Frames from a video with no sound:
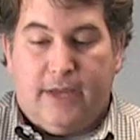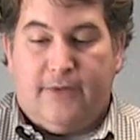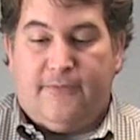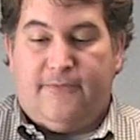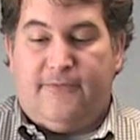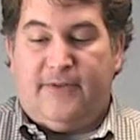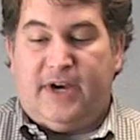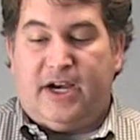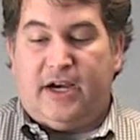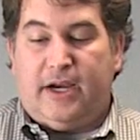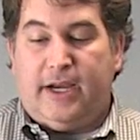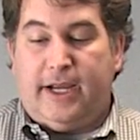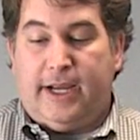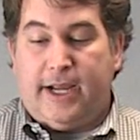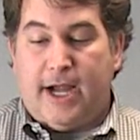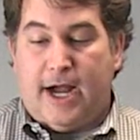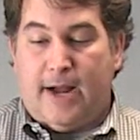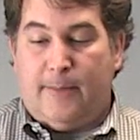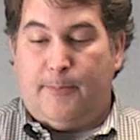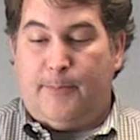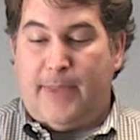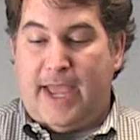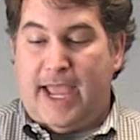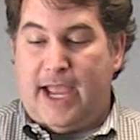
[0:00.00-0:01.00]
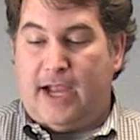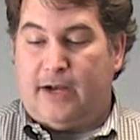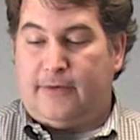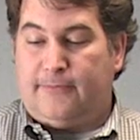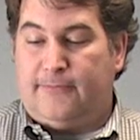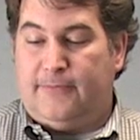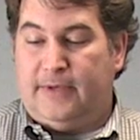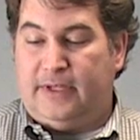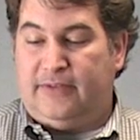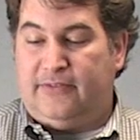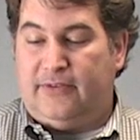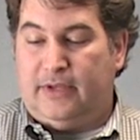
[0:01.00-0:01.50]
Very
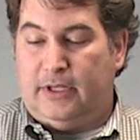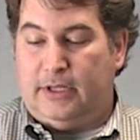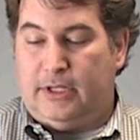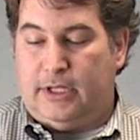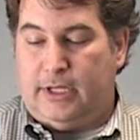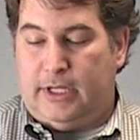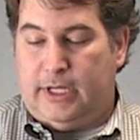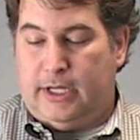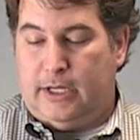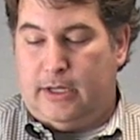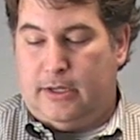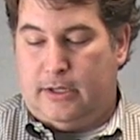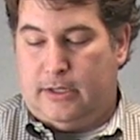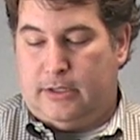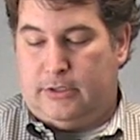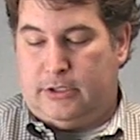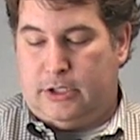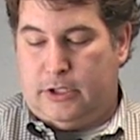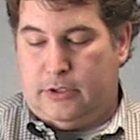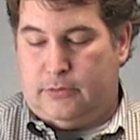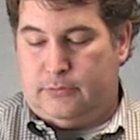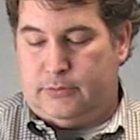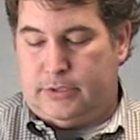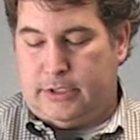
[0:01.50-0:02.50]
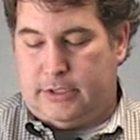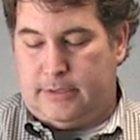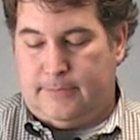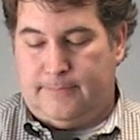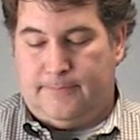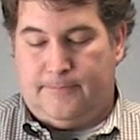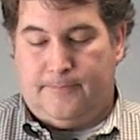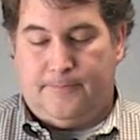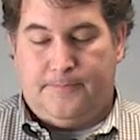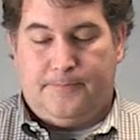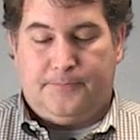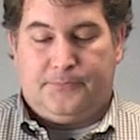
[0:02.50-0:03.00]
compact, fits in the tote,
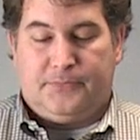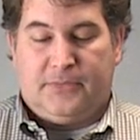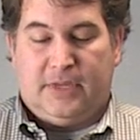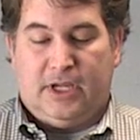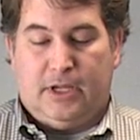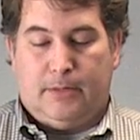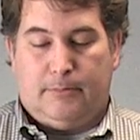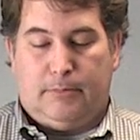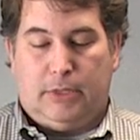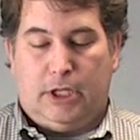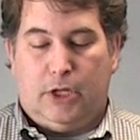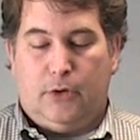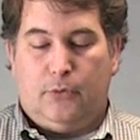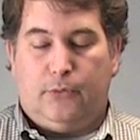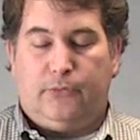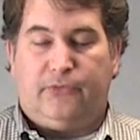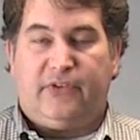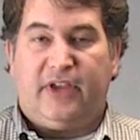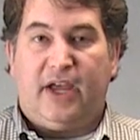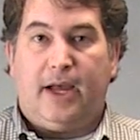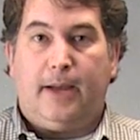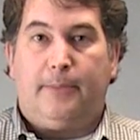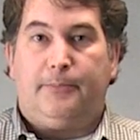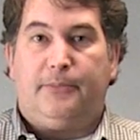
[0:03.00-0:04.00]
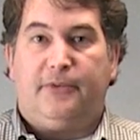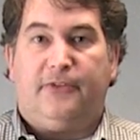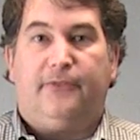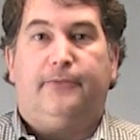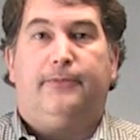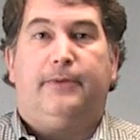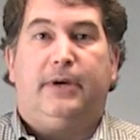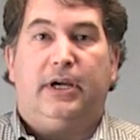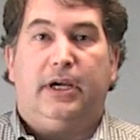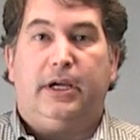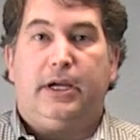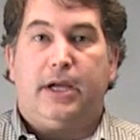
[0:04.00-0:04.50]
blows up, is
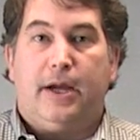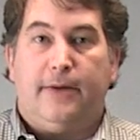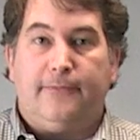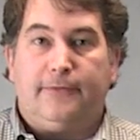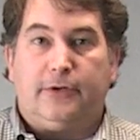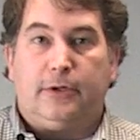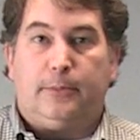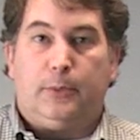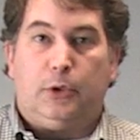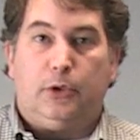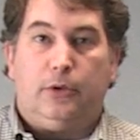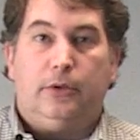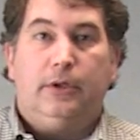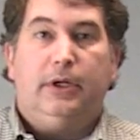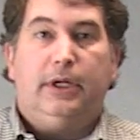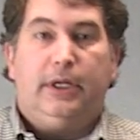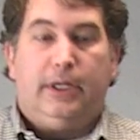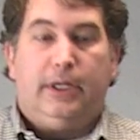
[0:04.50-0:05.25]
very comfortable.